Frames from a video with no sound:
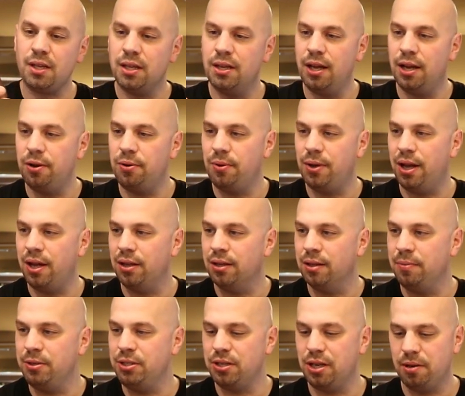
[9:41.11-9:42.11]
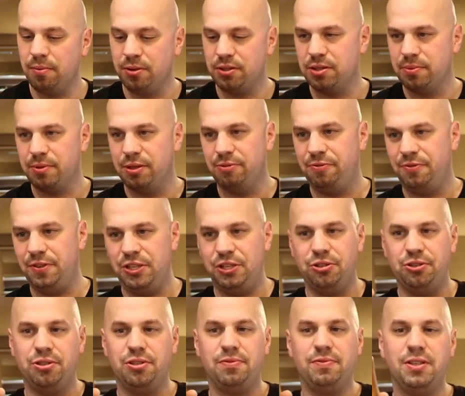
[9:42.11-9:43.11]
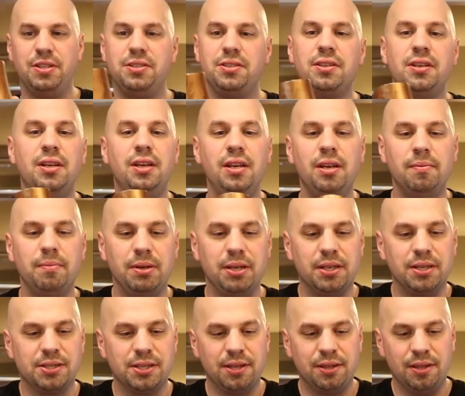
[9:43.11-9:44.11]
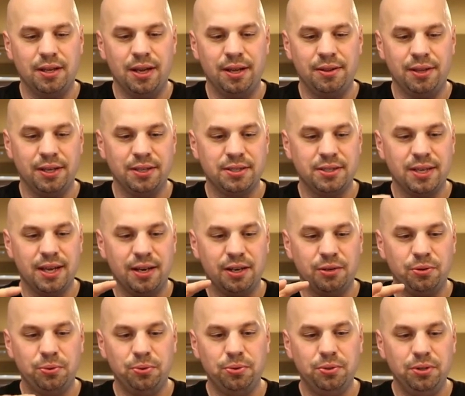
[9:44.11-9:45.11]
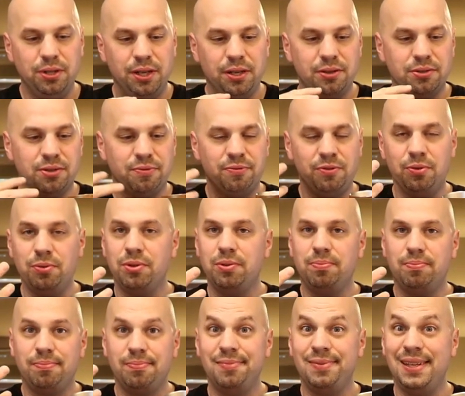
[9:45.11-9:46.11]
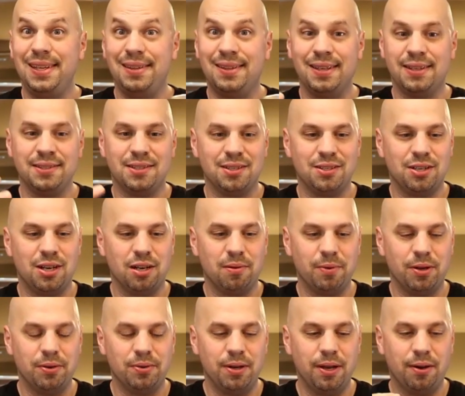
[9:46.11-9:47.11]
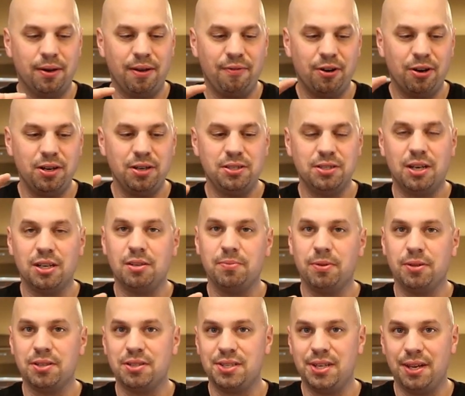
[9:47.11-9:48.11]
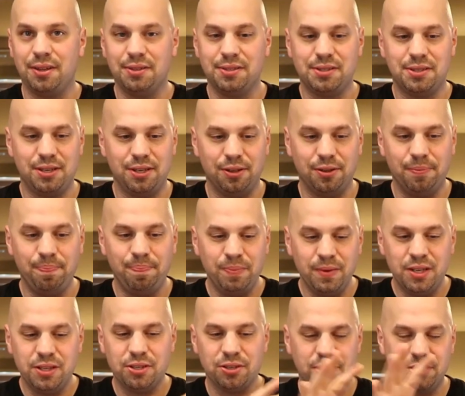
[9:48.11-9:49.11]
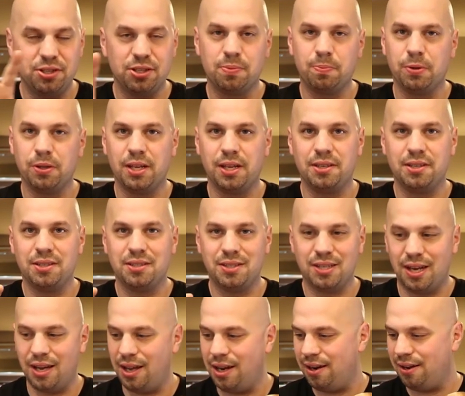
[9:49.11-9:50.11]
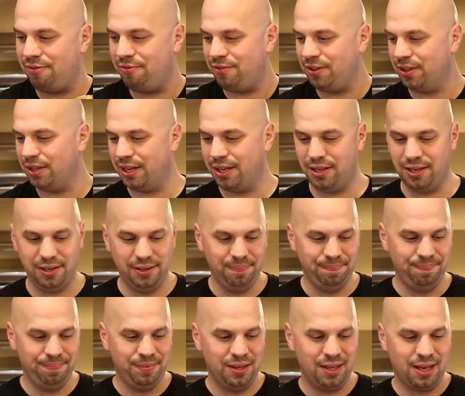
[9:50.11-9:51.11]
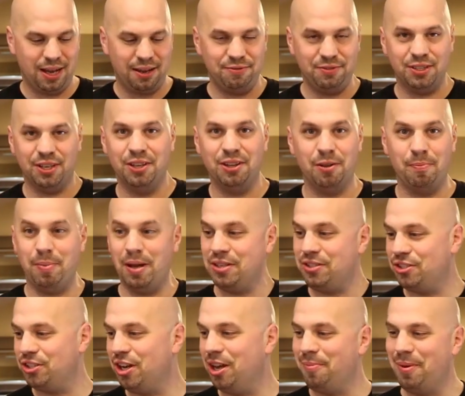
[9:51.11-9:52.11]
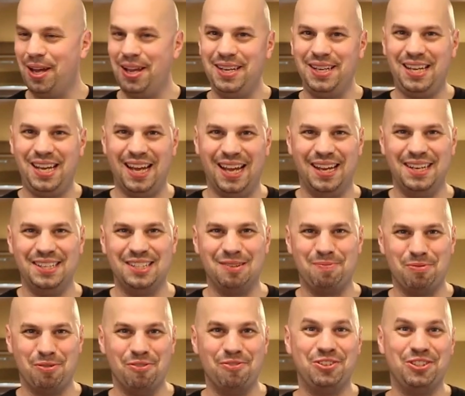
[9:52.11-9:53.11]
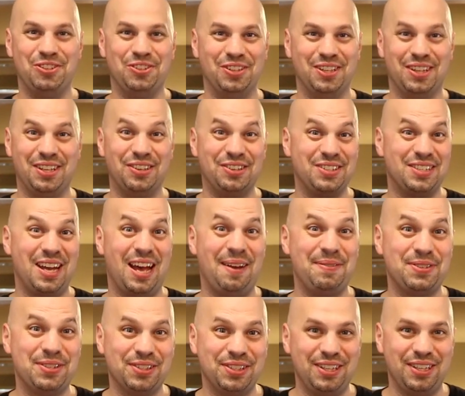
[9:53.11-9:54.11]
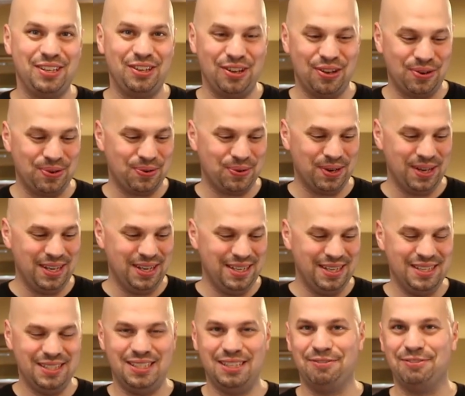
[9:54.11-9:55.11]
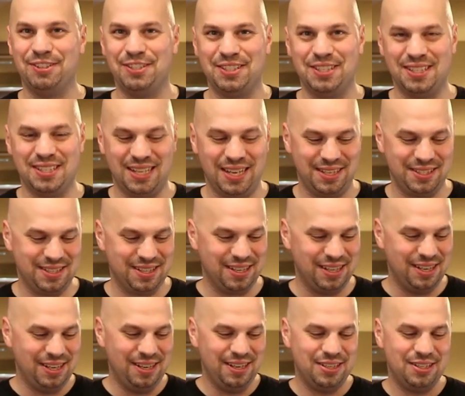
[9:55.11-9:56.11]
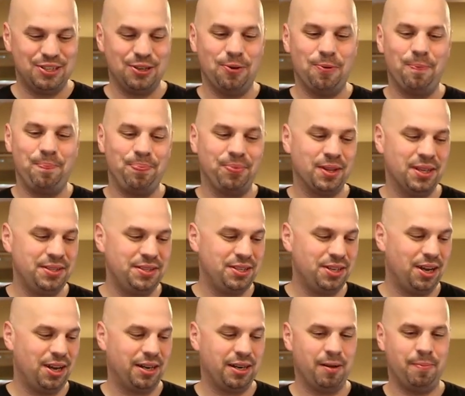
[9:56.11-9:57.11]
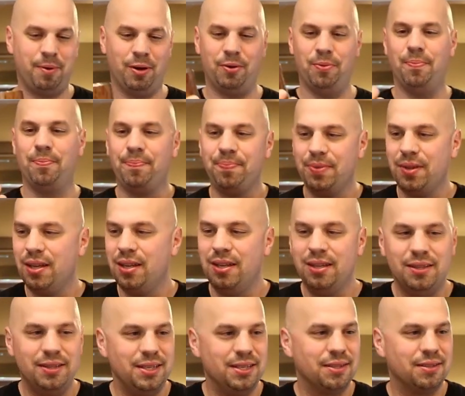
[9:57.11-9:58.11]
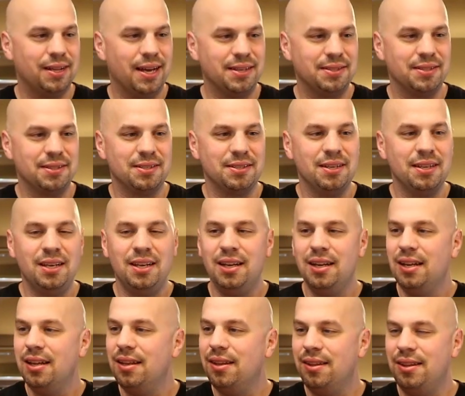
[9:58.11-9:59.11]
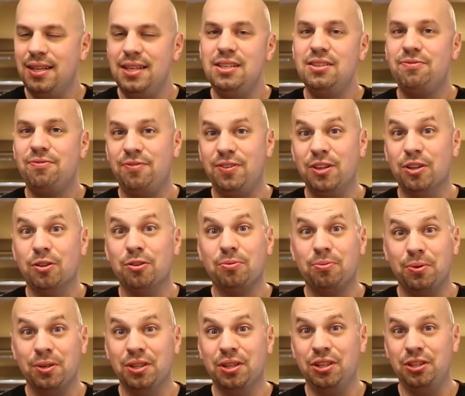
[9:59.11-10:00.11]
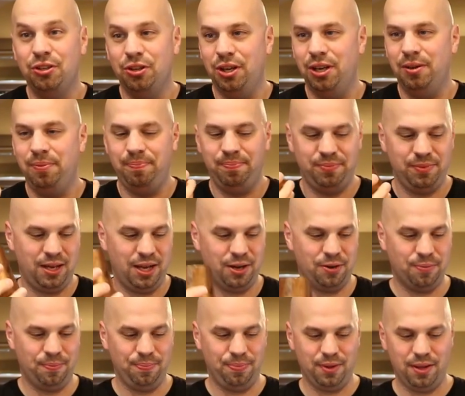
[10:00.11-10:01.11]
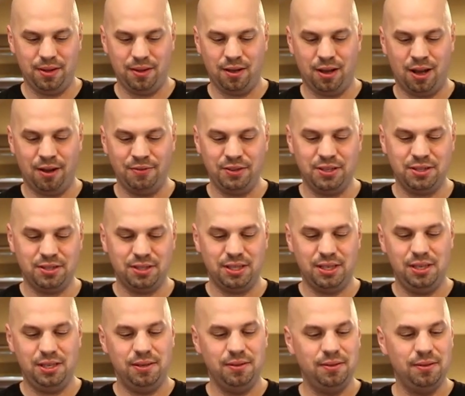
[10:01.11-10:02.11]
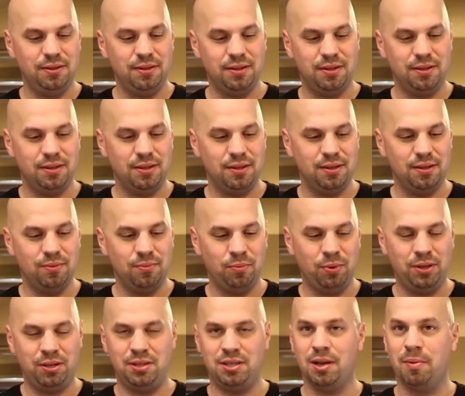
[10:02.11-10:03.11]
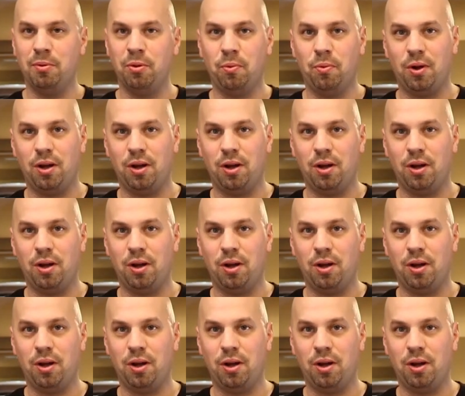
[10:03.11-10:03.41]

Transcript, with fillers: Now, let me talk about some of the features of this because I, th I think it's kind of cool and there's a few th neat things to talk about. Now, I've already talked about the stainless steel. So let's just put that aside. I feel like I've done the best job I can to prove to you that there is absolutely no difference in taste. So let's talk about these glasses. These feel really good. Now, obviously with double